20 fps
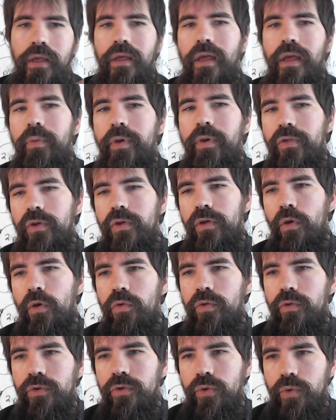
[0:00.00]
it basically
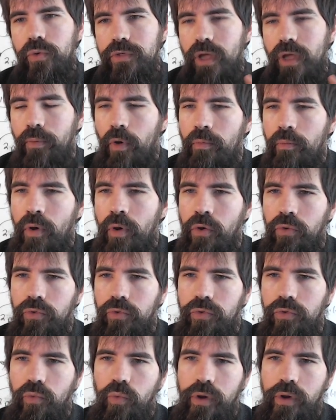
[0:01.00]
goes into a demo
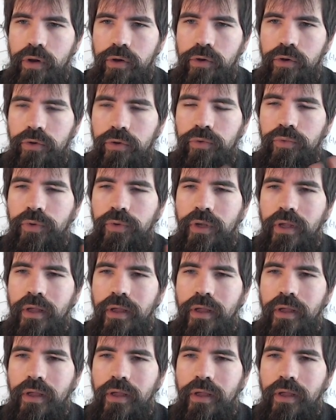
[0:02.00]
mode where